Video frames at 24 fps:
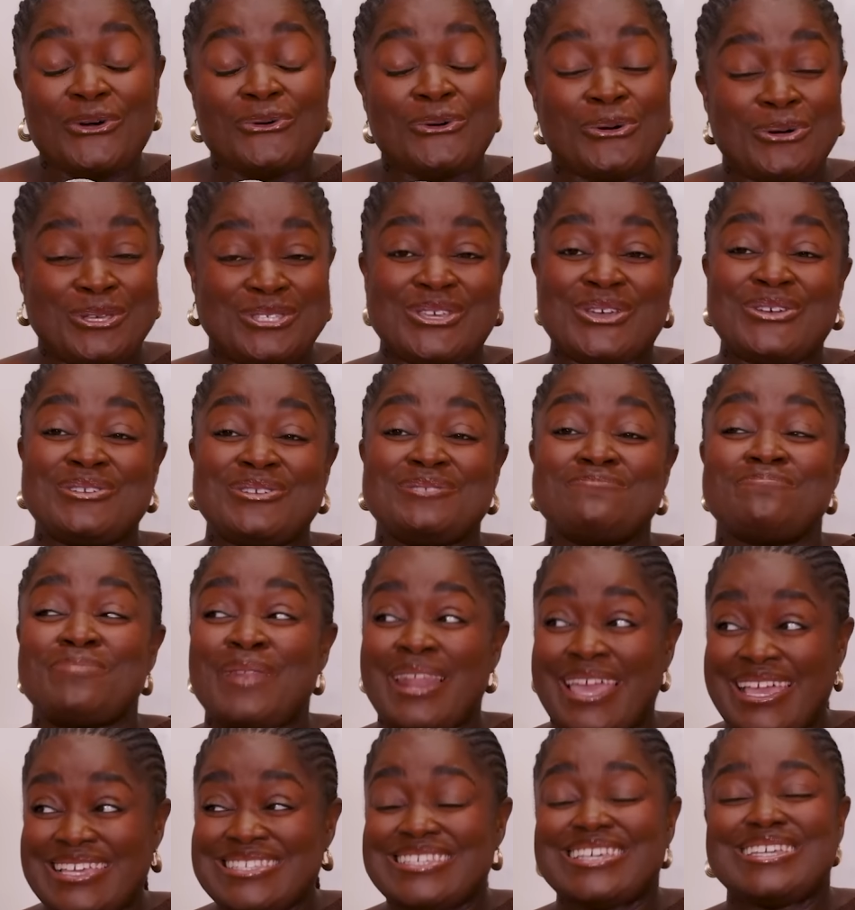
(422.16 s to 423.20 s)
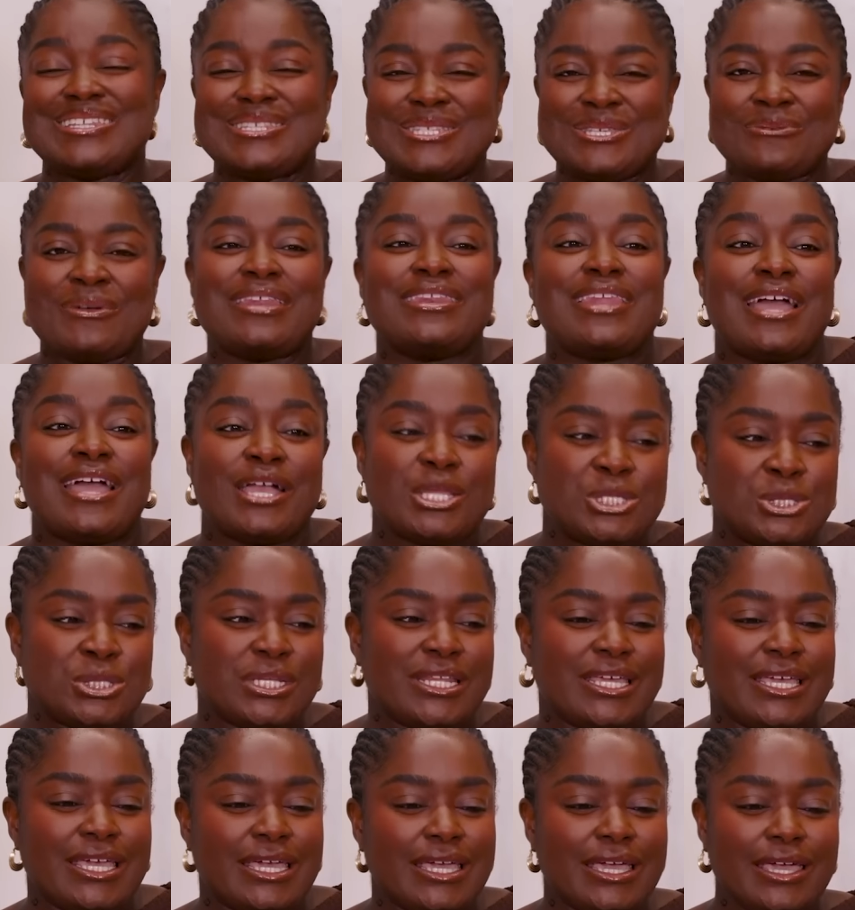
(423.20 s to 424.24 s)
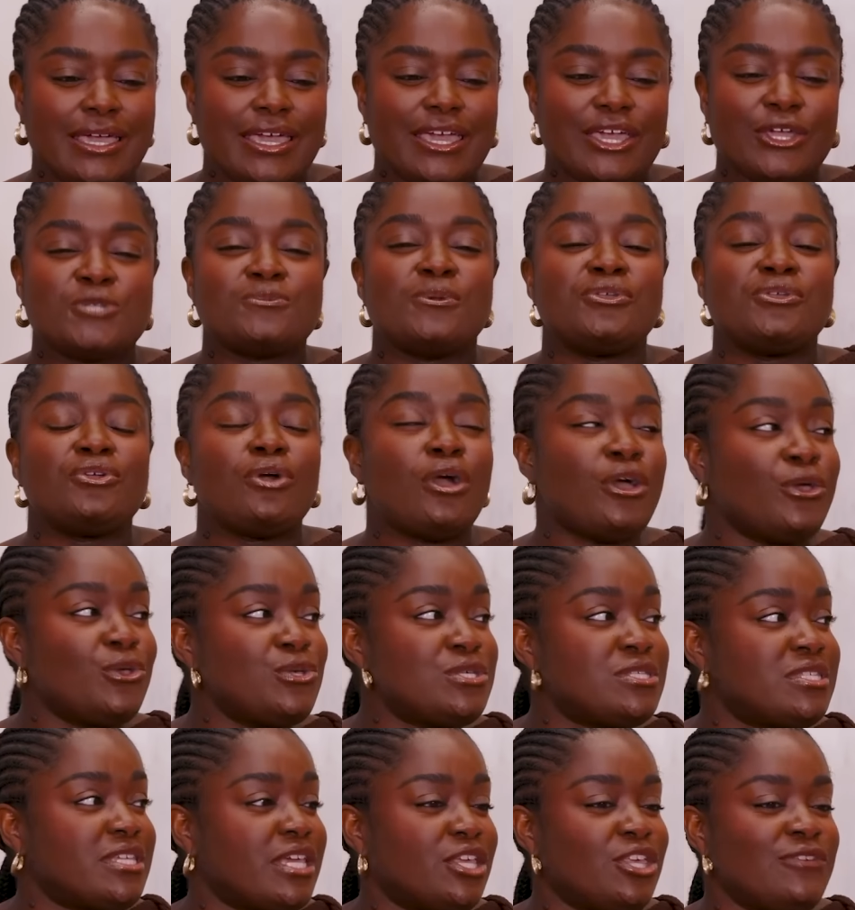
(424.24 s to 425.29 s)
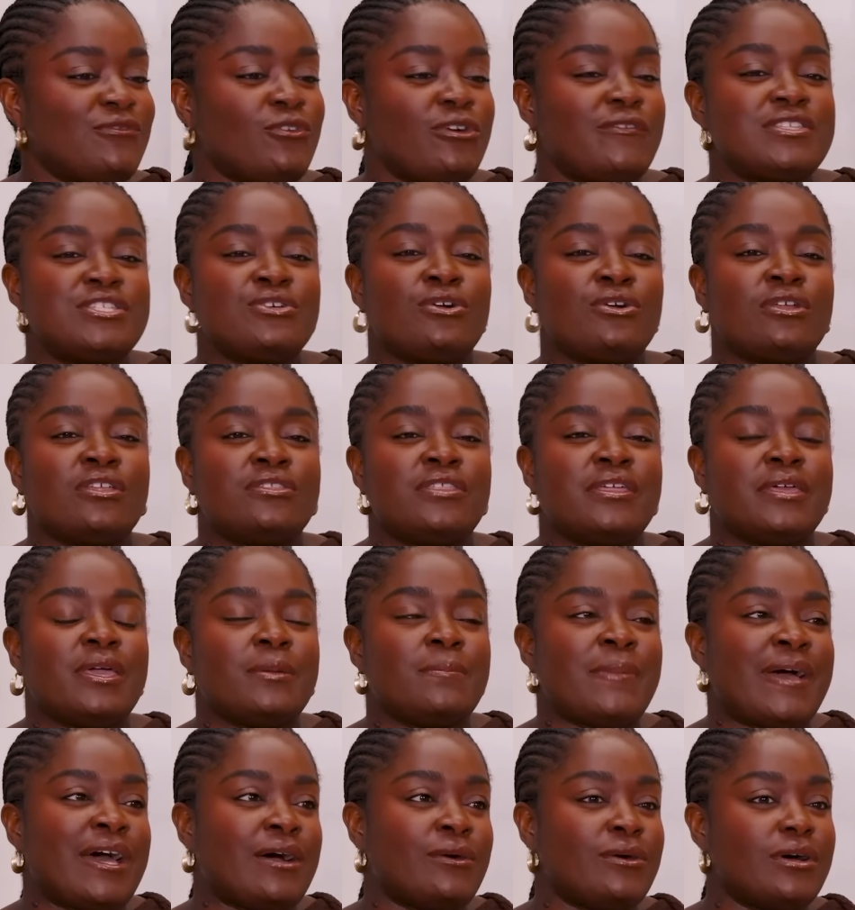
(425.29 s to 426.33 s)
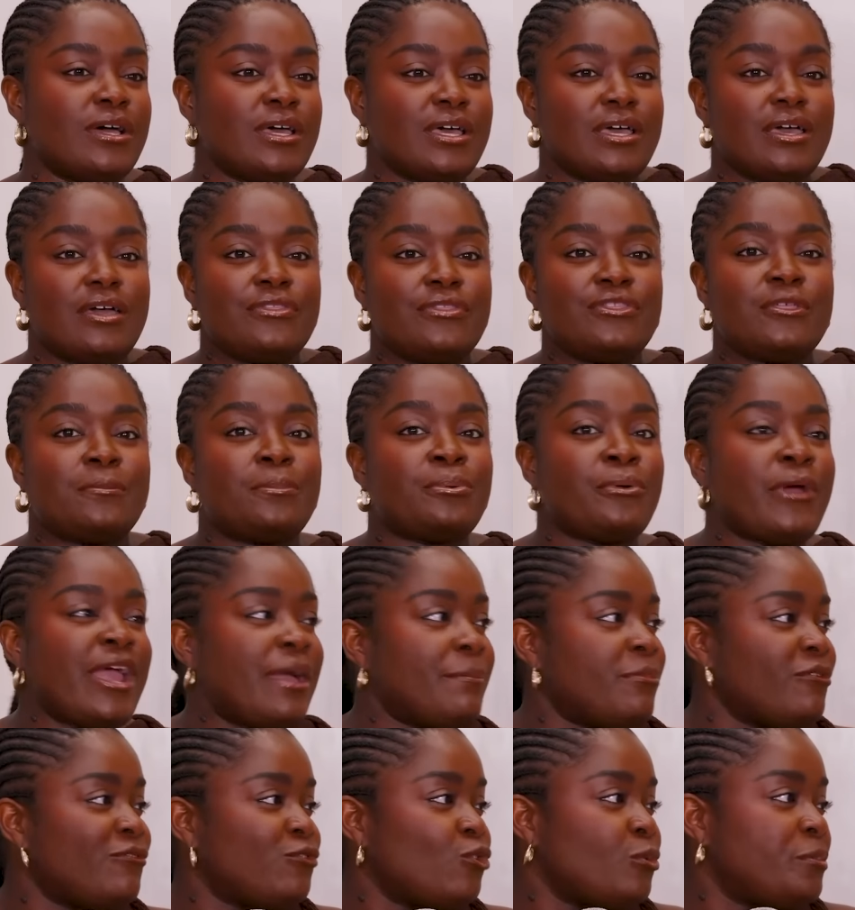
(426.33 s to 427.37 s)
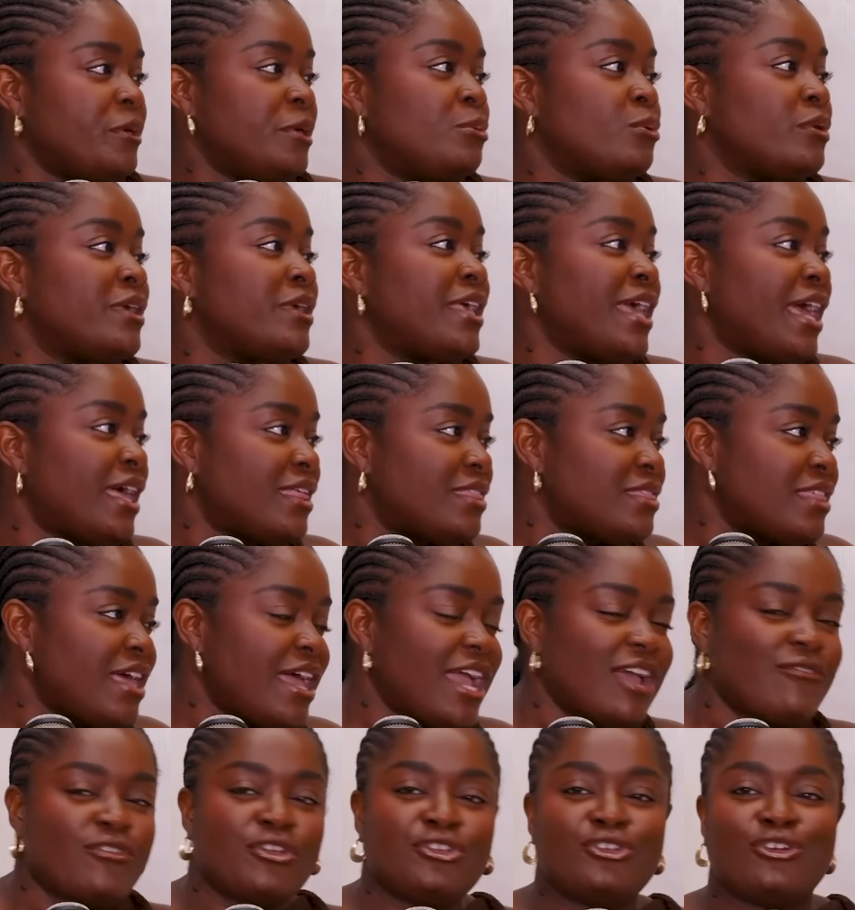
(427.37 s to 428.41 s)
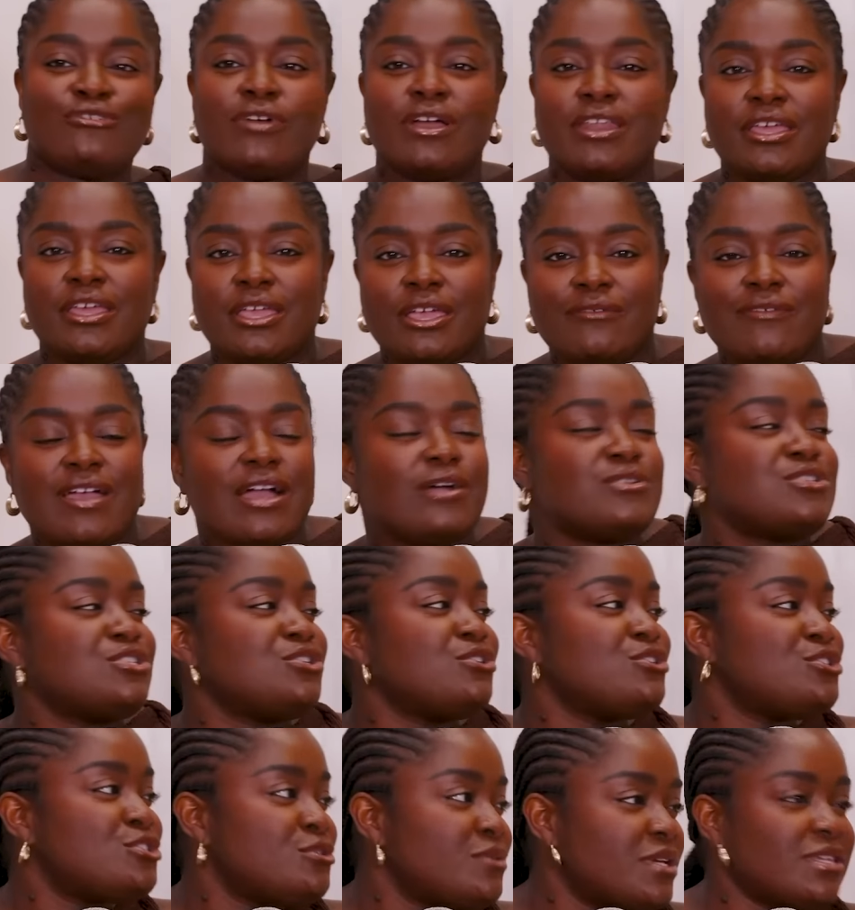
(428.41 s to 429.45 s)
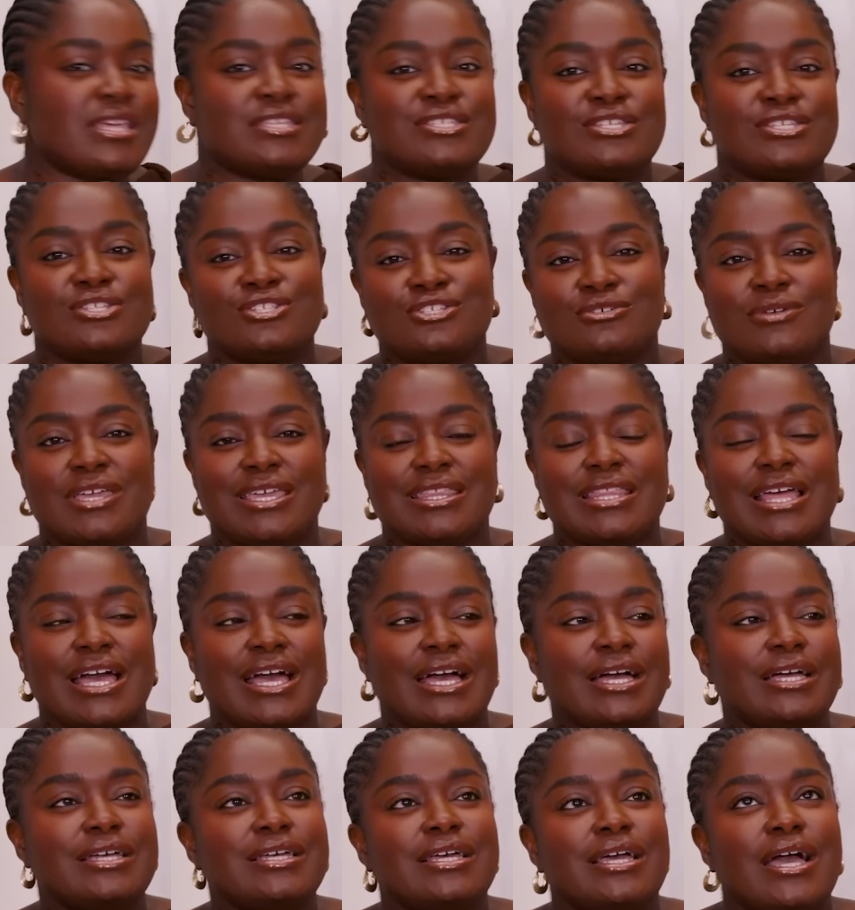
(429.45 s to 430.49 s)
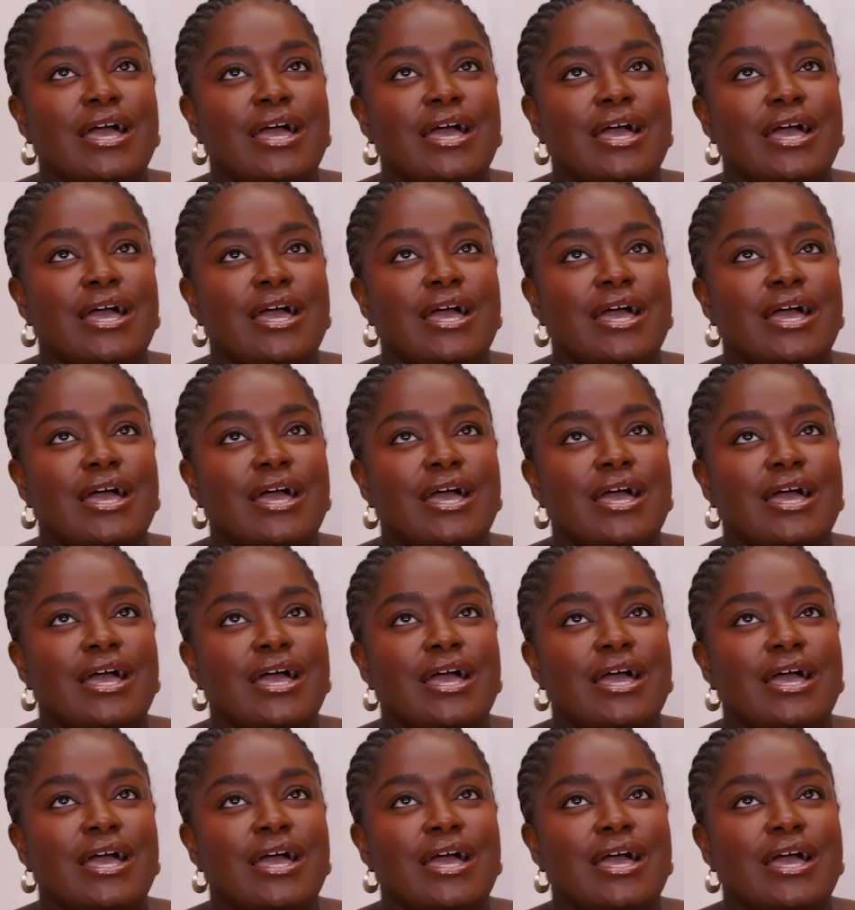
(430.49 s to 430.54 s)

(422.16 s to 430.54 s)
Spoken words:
also plays into it naturally because when you're hosting, you've obviously got to think about the prep before people get there and you're running around and you're doing this and doing that.